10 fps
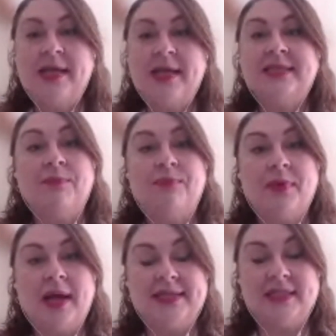Some
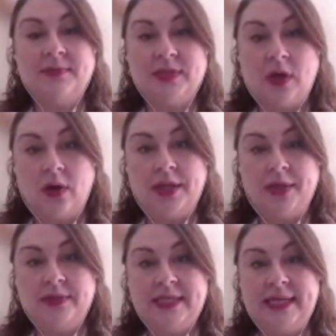customers are
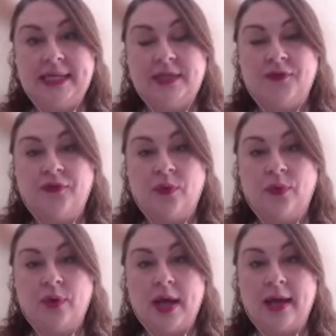using it
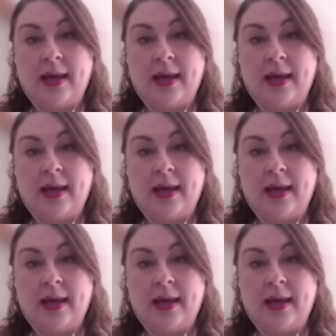for